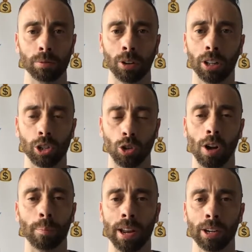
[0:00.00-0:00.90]
really strong
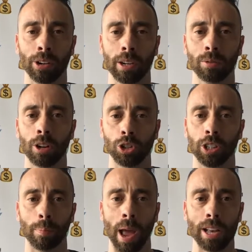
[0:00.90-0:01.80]
pedigree of rushing
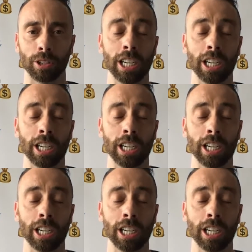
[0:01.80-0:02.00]
the passer.